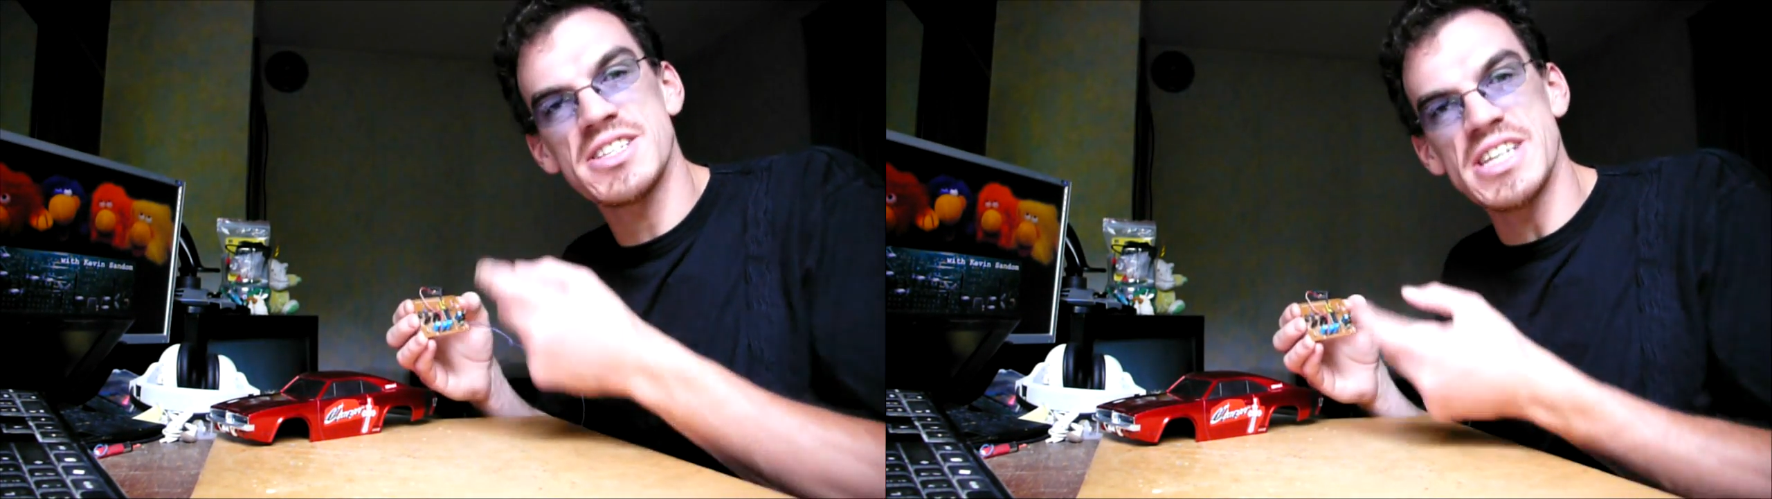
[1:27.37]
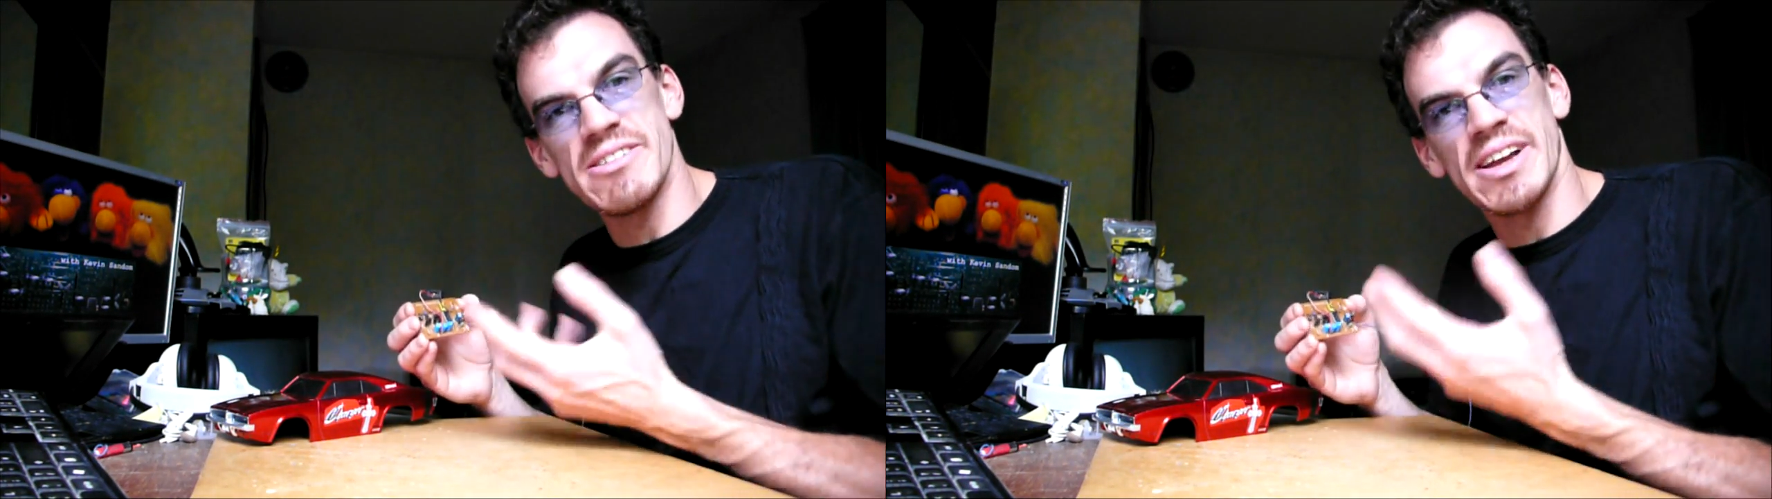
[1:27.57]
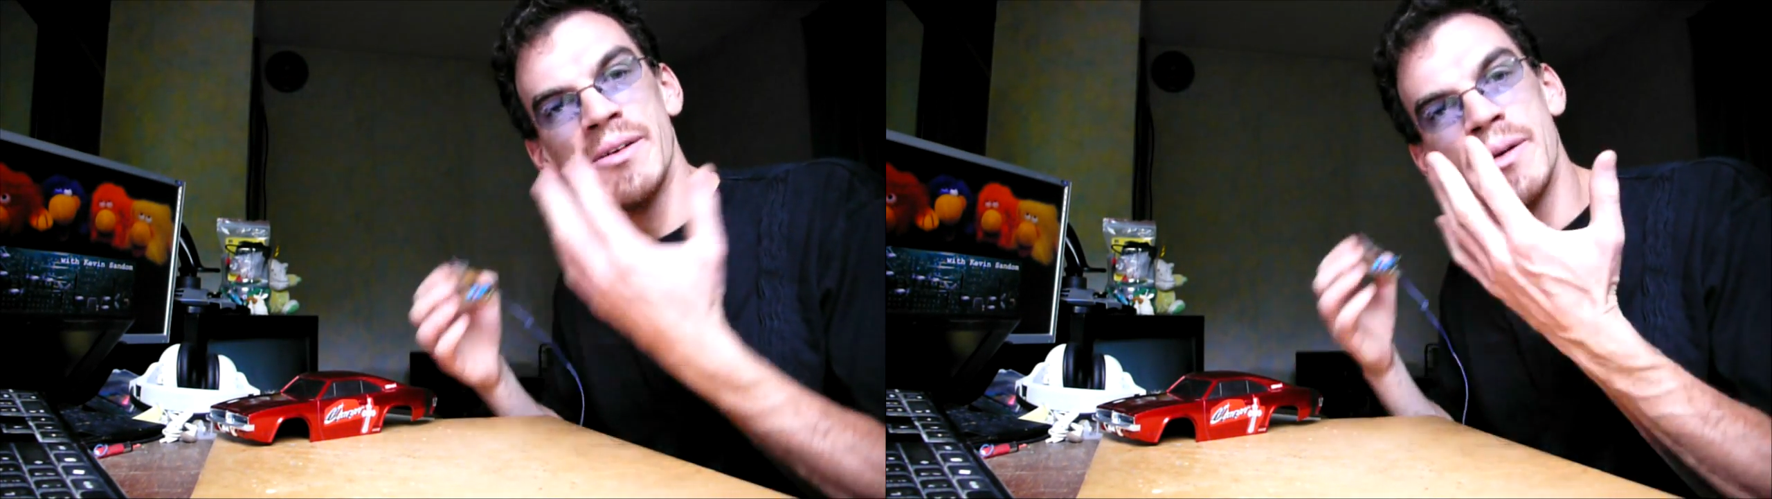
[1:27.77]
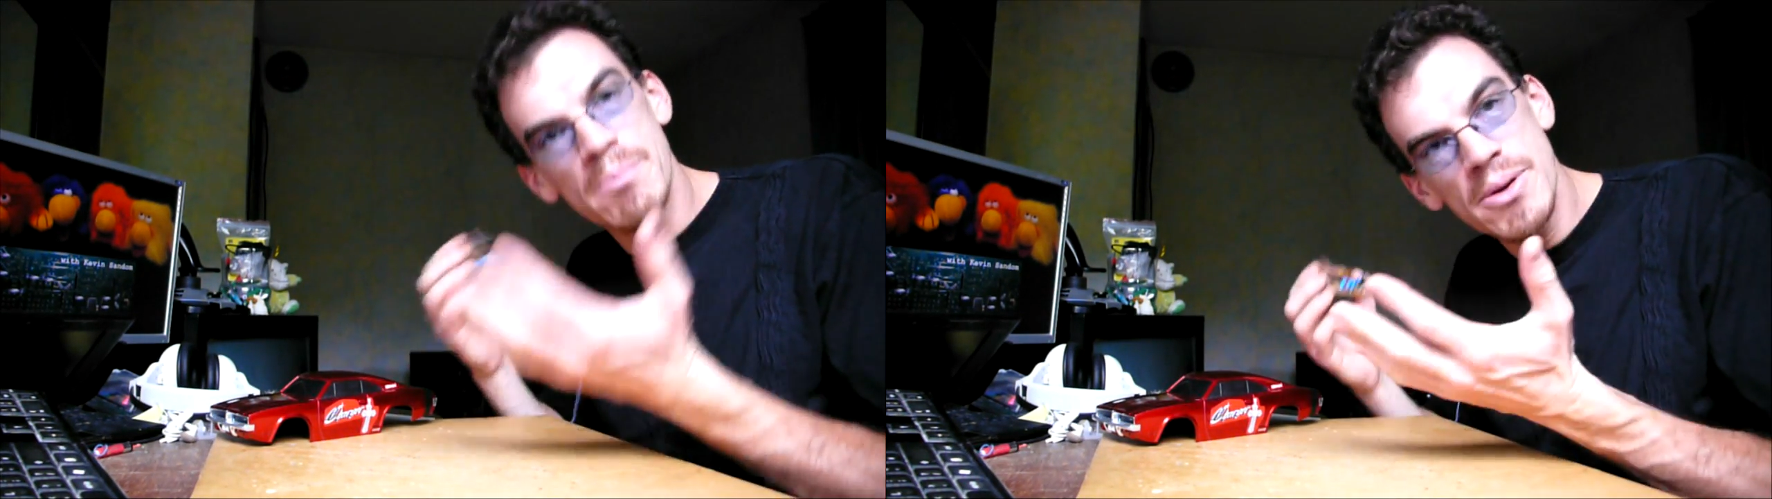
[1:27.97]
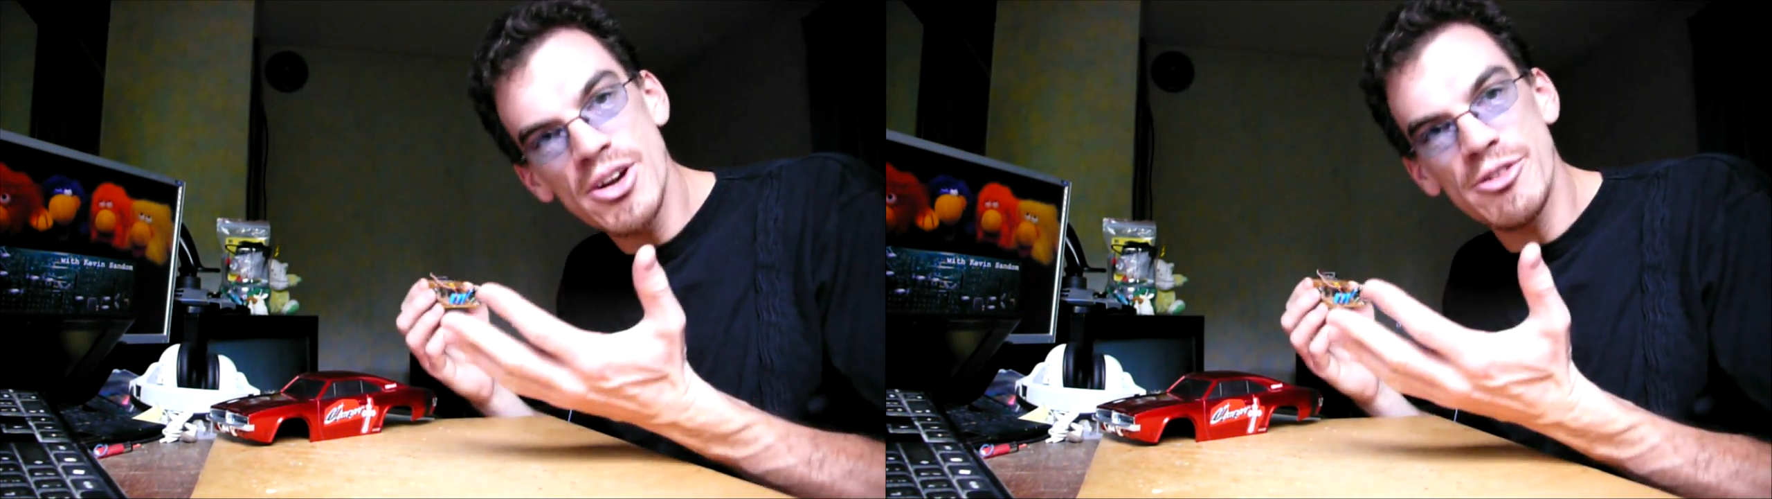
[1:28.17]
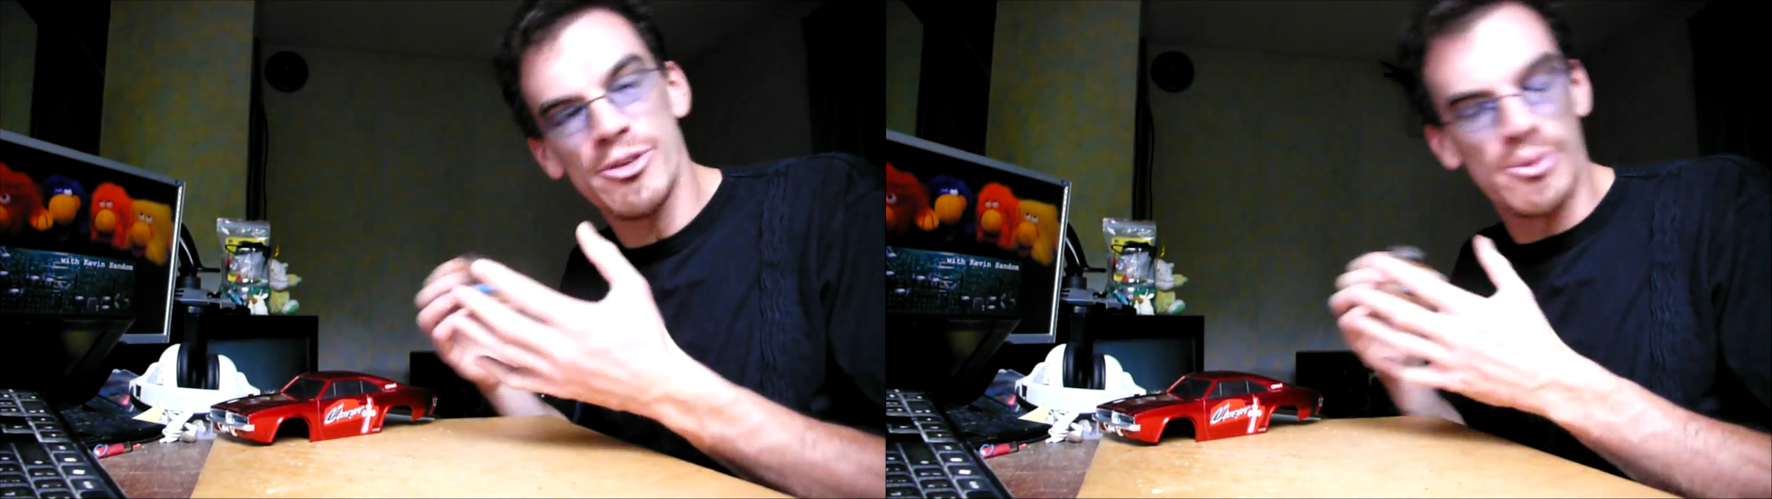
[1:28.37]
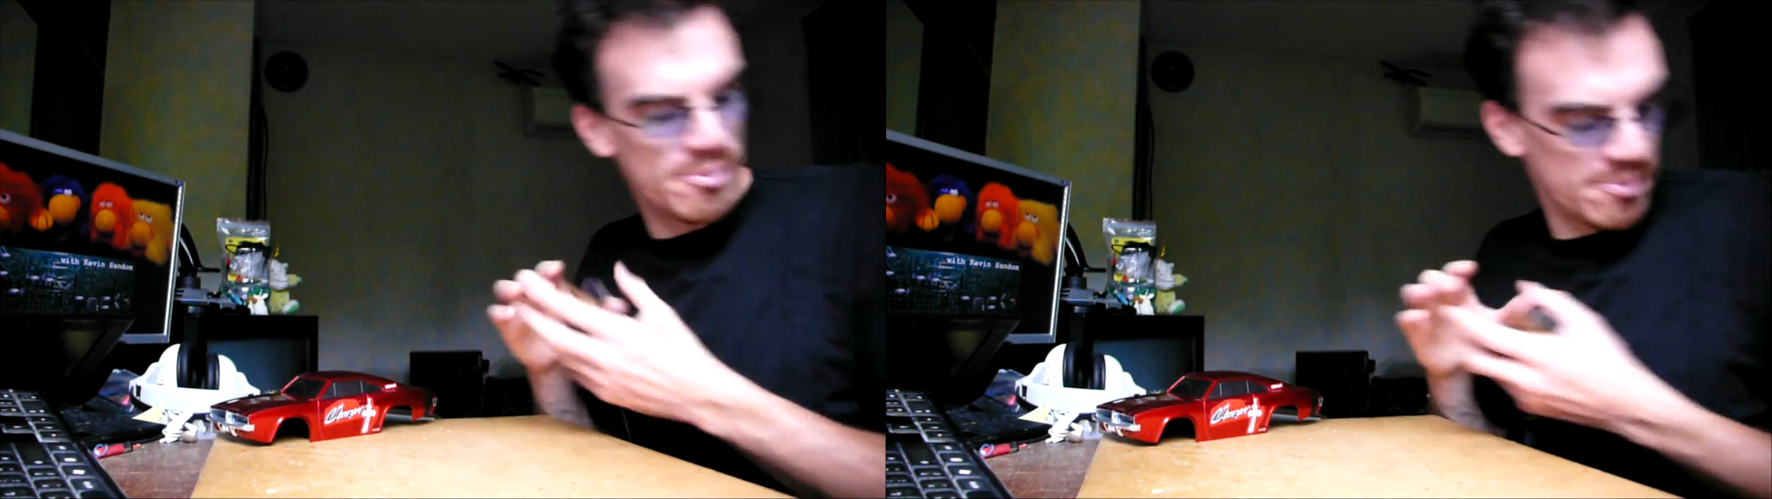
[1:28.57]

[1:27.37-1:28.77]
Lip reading: steering. Beautiful!